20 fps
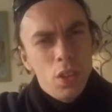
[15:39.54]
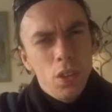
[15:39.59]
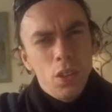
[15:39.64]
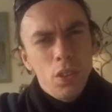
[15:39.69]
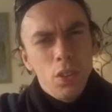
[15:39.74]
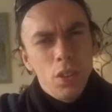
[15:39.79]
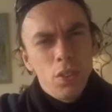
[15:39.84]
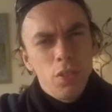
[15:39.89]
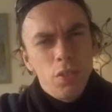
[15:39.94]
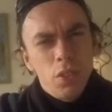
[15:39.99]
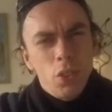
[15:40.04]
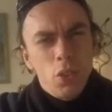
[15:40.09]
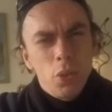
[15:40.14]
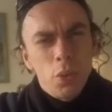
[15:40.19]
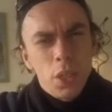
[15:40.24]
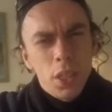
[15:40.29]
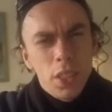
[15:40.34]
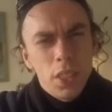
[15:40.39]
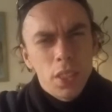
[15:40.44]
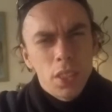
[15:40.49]
only for
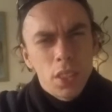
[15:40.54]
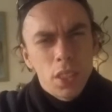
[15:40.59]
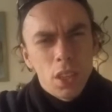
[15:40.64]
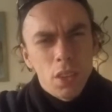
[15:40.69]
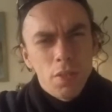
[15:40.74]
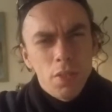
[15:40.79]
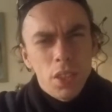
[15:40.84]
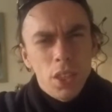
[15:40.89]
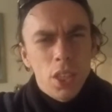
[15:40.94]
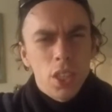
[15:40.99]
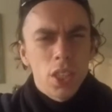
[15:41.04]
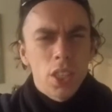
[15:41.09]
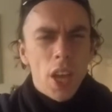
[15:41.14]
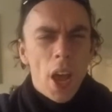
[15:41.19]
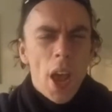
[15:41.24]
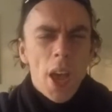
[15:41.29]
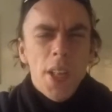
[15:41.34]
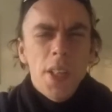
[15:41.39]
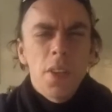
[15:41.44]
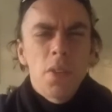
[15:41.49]
greed, selfishness,
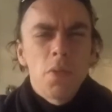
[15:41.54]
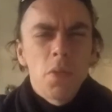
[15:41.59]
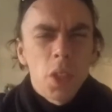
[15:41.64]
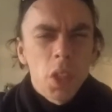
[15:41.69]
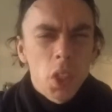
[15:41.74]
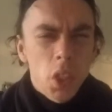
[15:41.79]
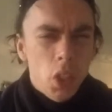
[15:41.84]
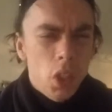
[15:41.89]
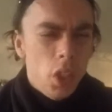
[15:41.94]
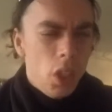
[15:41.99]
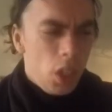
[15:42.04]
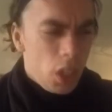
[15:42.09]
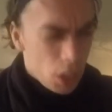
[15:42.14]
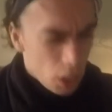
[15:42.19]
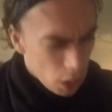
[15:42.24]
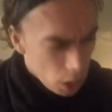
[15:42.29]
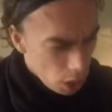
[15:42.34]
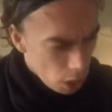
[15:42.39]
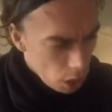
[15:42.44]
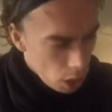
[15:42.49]
hatred,
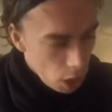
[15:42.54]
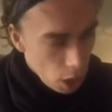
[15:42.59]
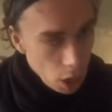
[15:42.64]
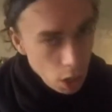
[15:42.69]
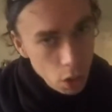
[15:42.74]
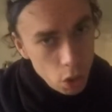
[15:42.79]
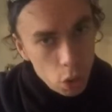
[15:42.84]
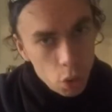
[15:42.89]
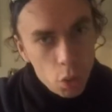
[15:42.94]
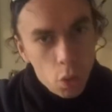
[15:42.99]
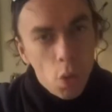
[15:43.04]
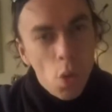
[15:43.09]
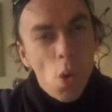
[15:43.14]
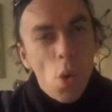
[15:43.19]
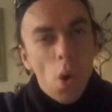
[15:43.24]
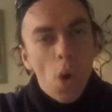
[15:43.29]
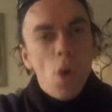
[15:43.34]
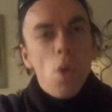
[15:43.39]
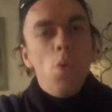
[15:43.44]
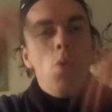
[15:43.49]

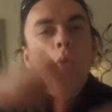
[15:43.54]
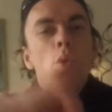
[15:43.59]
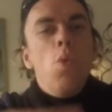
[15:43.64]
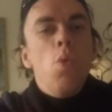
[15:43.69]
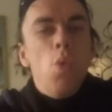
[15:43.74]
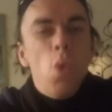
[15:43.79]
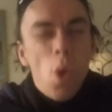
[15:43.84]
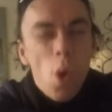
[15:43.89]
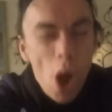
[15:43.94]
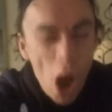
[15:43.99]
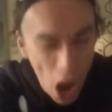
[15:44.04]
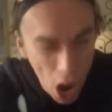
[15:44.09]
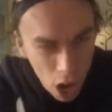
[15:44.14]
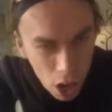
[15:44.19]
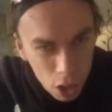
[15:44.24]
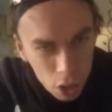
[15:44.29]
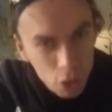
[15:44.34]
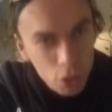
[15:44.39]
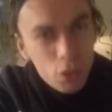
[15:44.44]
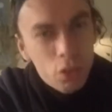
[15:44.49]
or
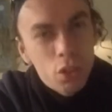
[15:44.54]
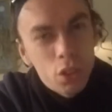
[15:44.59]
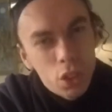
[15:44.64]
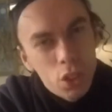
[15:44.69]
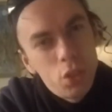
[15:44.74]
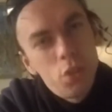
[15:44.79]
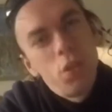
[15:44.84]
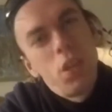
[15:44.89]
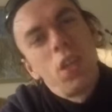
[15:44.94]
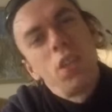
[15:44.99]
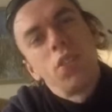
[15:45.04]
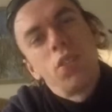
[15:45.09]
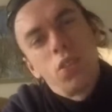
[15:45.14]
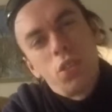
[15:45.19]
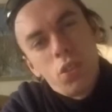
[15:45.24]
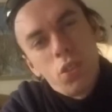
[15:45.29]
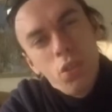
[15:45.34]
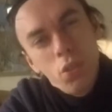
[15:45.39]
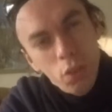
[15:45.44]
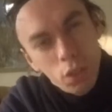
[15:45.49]
how you want
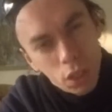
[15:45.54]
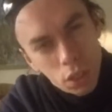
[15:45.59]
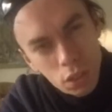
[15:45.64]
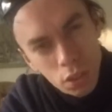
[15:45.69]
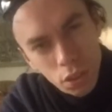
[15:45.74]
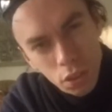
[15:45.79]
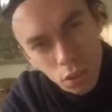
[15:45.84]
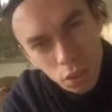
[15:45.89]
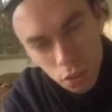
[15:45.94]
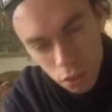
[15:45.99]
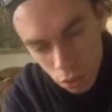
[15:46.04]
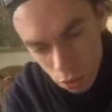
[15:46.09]
to call it.